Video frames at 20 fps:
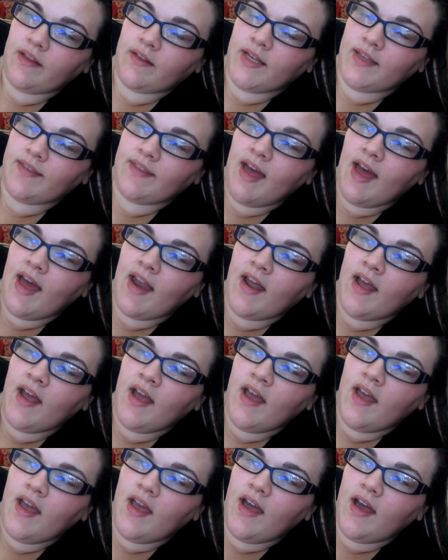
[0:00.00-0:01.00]
like that.
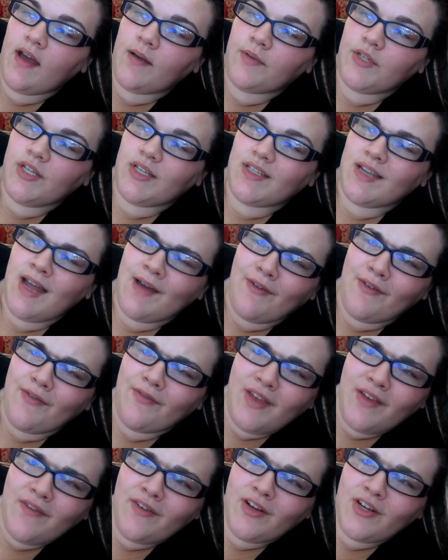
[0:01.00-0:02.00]
She doesn't have a
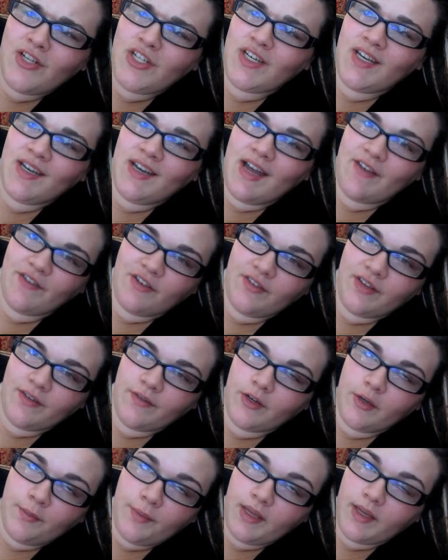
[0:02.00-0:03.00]
fever. She didn't have a
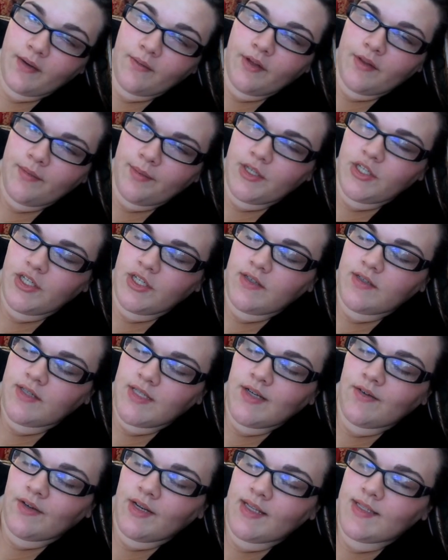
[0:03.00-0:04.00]
fever to begin with, but she
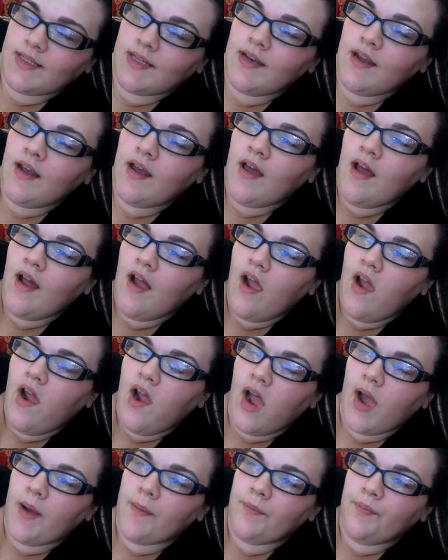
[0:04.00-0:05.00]
still doesn't.
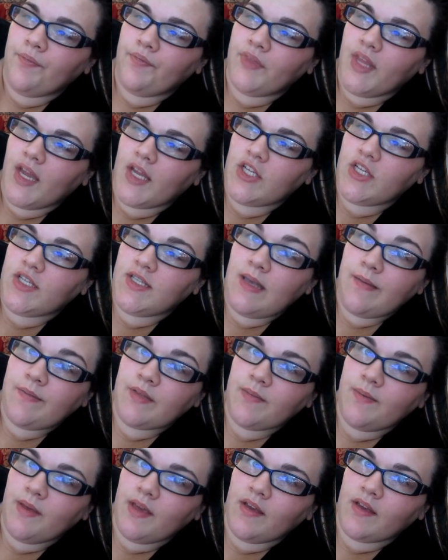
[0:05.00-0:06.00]
And she seems
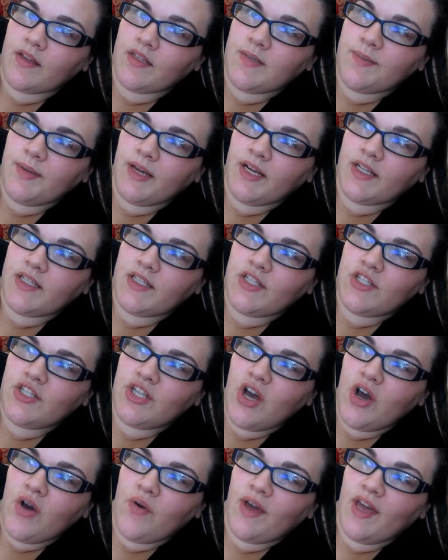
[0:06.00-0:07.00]
to be in good spirits.
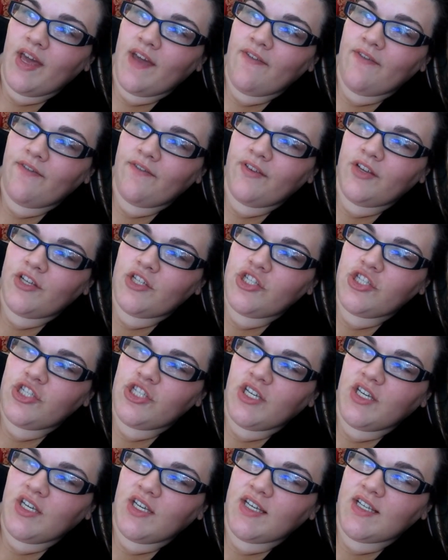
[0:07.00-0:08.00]
So if
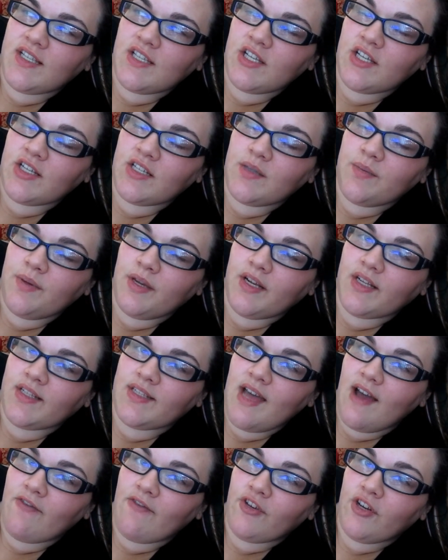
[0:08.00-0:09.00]
she is in good spirits
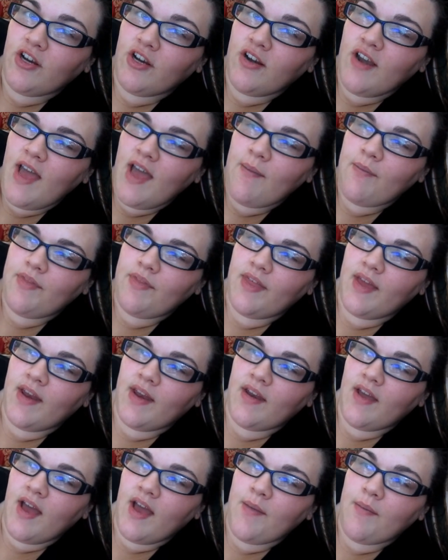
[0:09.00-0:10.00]
after her nap,
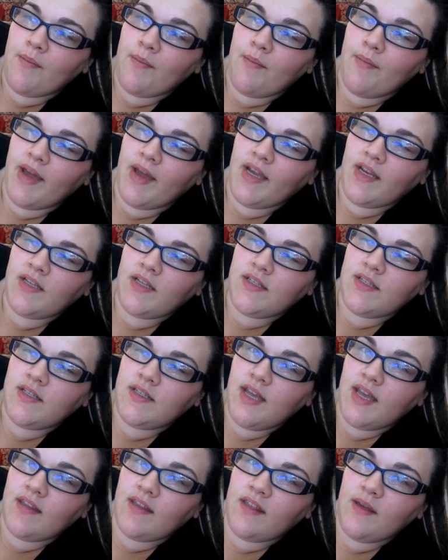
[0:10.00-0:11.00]
then I might
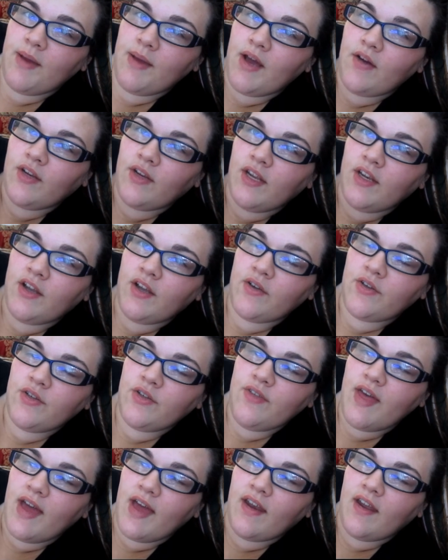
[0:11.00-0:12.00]
take them out and go do
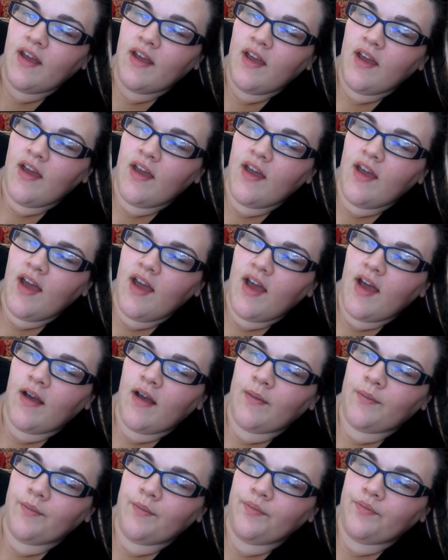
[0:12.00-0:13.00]

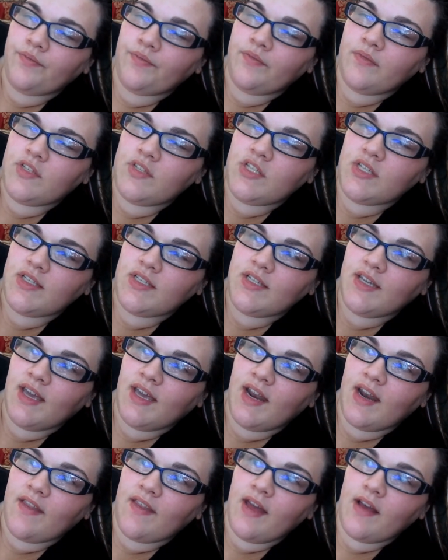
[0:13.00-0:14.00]
that. Just to
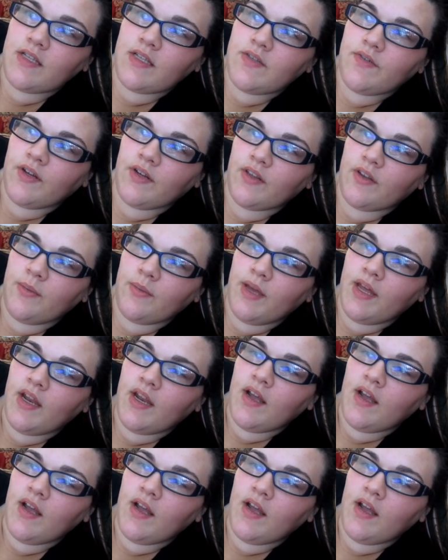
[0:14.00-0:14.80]
get out of the house for a little bit.